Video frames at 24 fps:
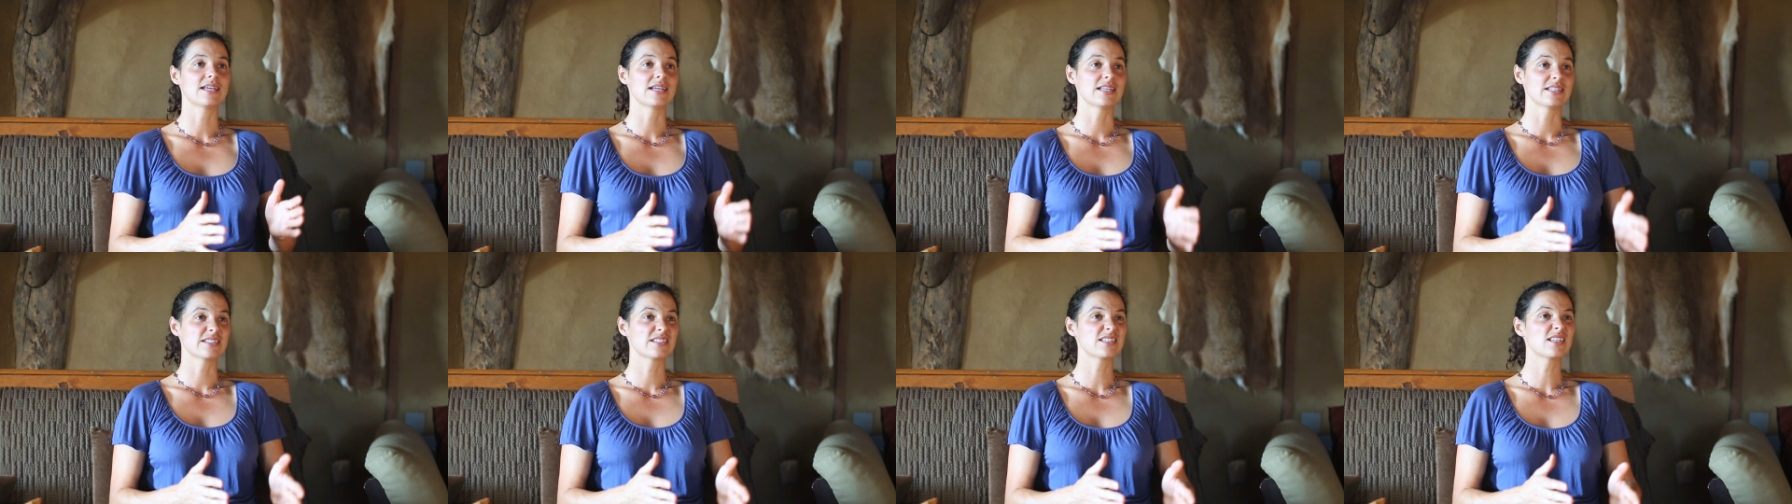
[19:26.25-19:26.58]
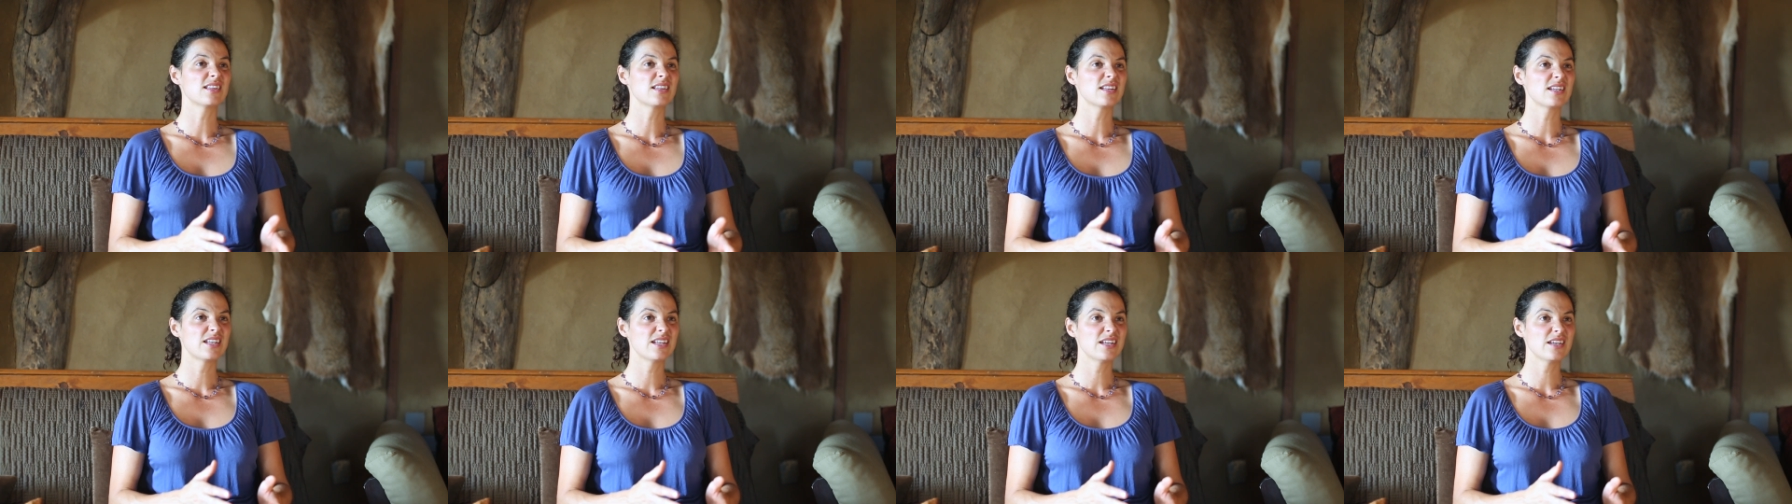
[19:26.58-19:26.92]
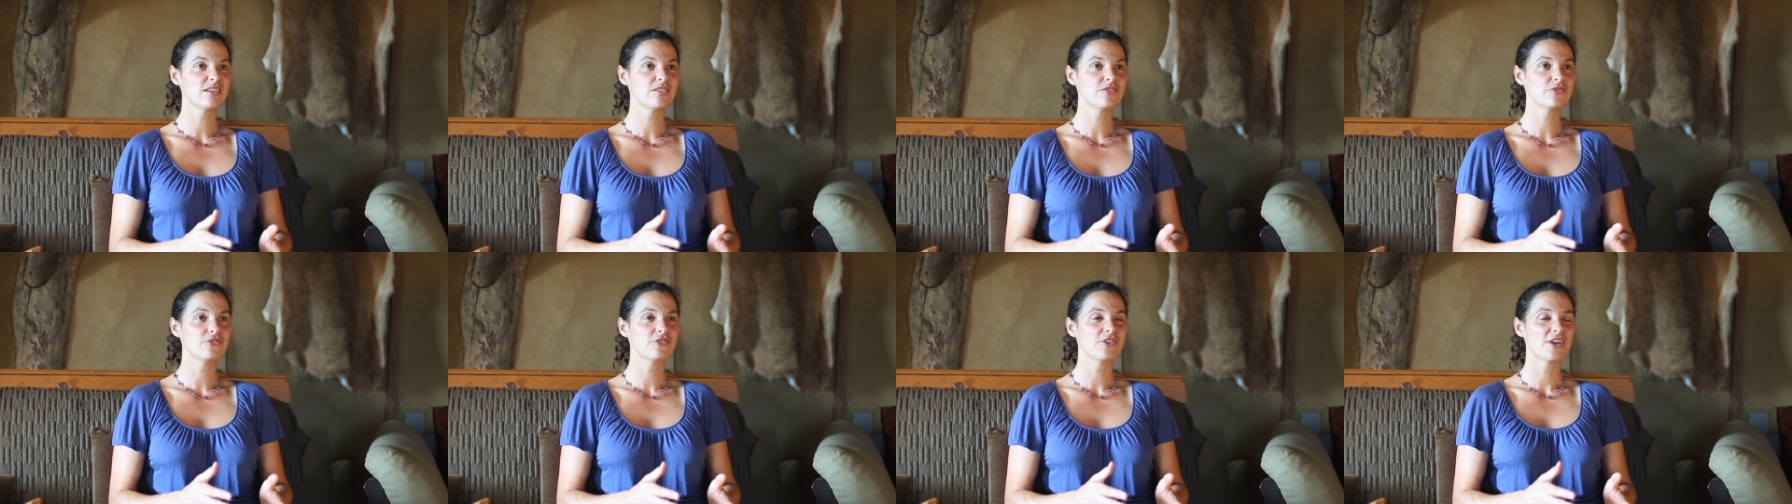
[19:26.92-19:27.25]

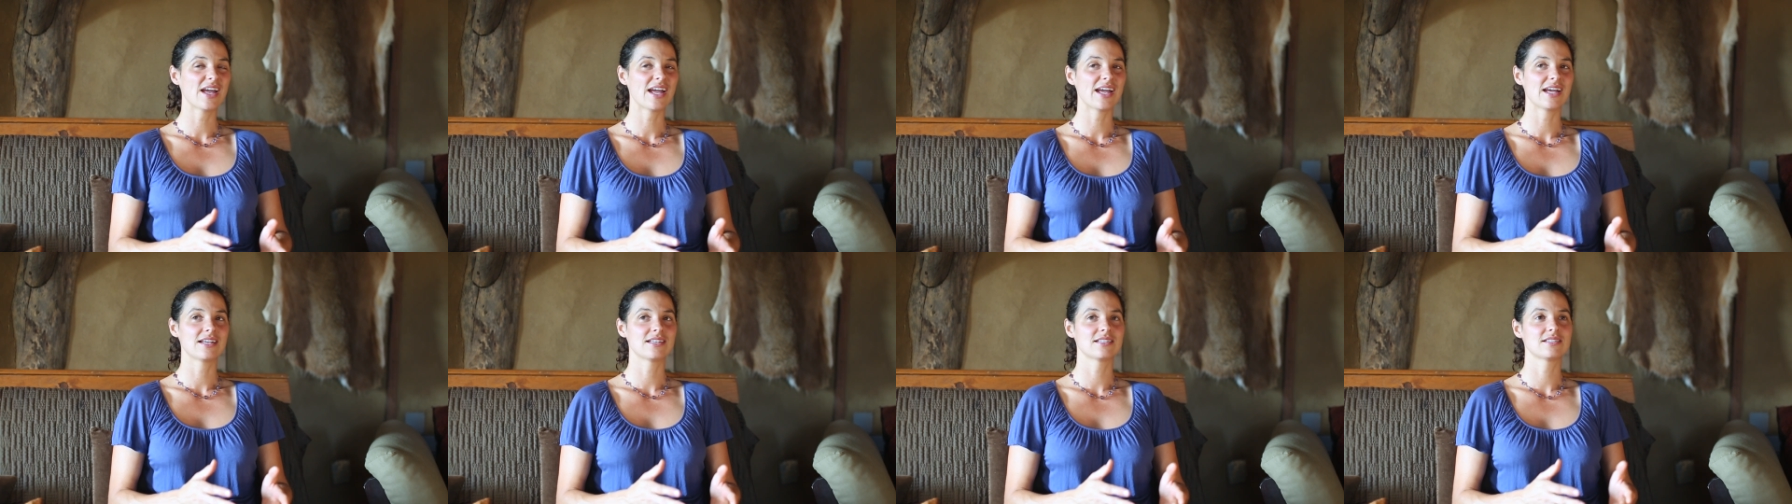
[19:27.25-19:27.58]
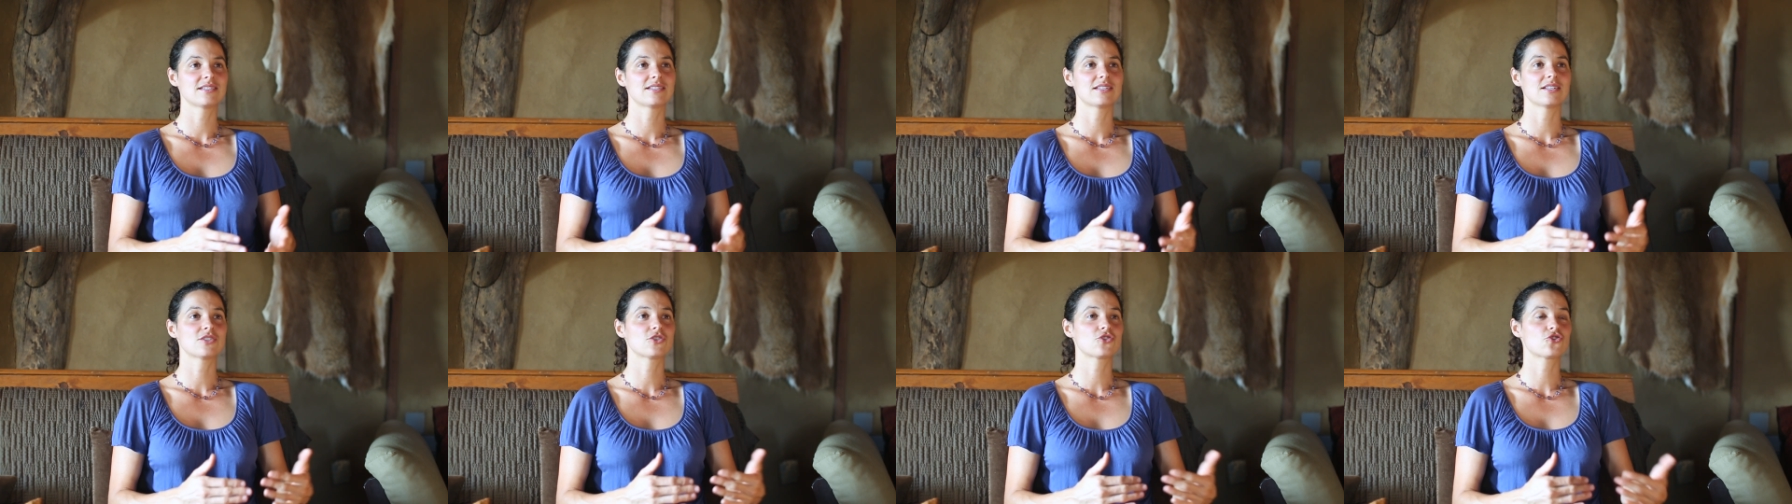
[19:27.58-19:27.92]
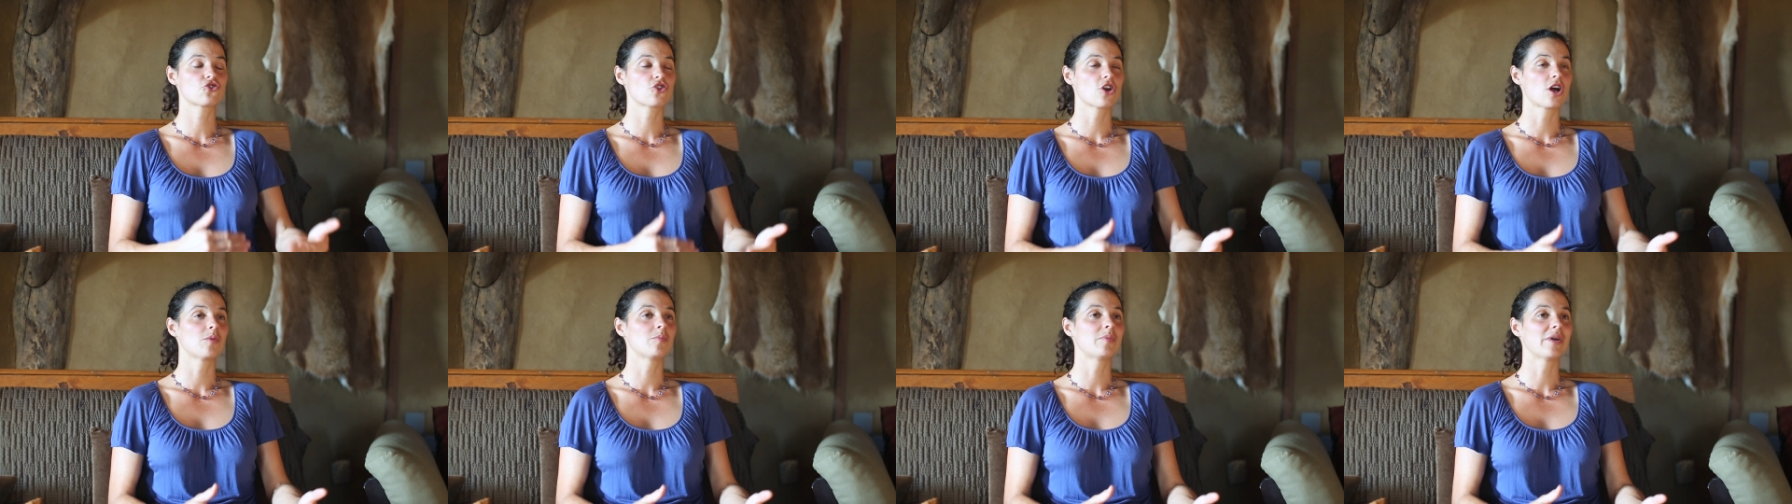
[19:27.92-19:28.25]
insulative as
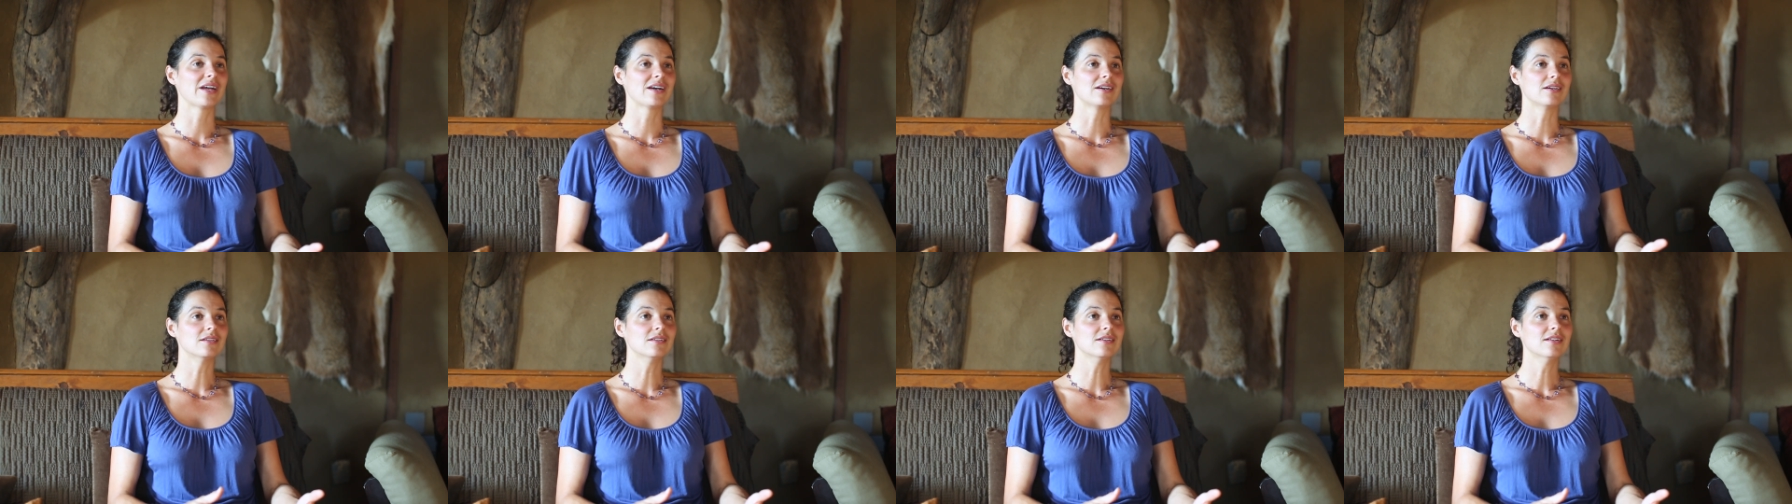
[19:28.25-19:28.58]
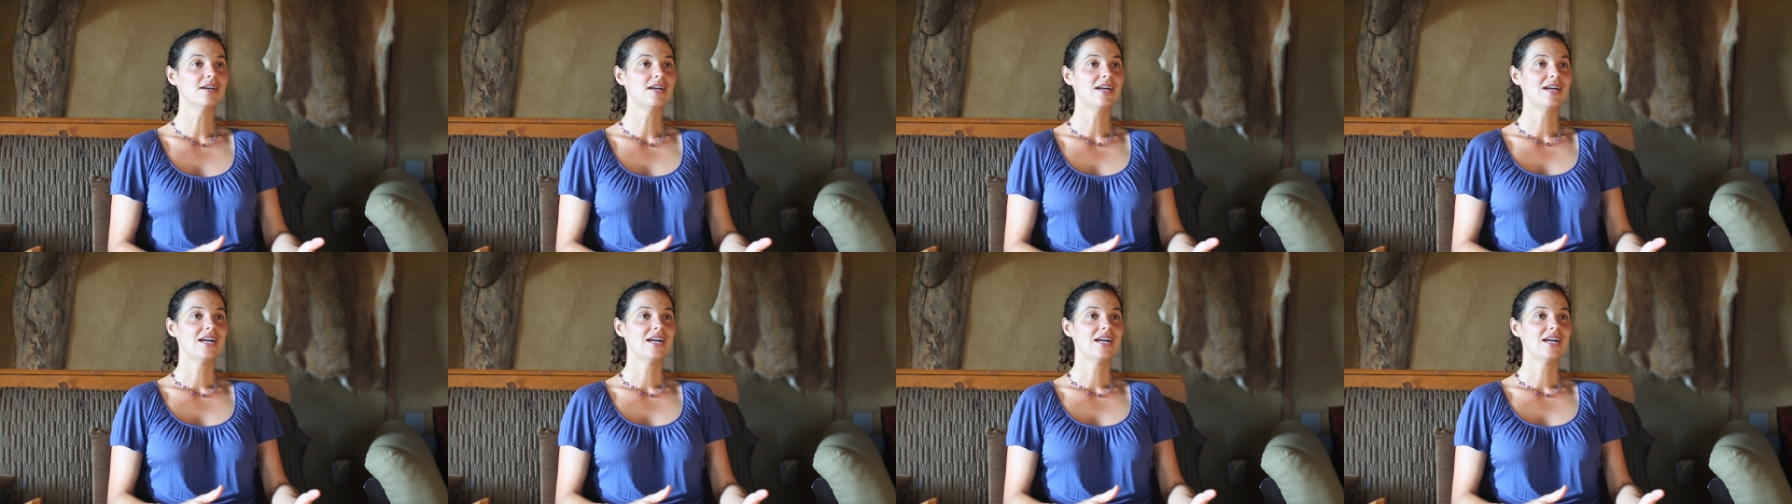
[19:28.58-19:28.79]
straw bale.